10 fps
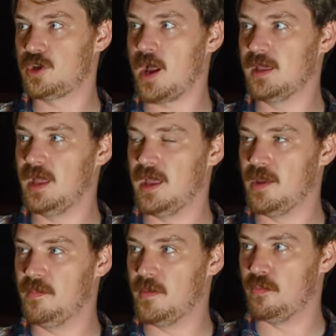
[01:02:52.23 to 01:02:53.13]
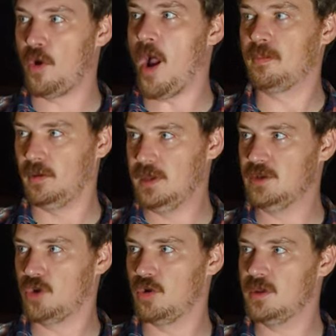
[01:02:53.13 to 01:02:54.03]
it had been properly turned
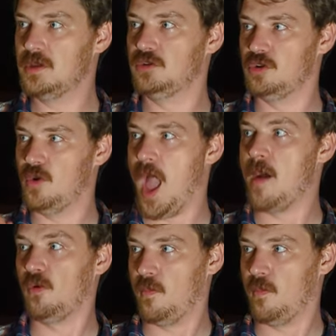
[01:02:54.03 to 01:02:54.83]
into apple pie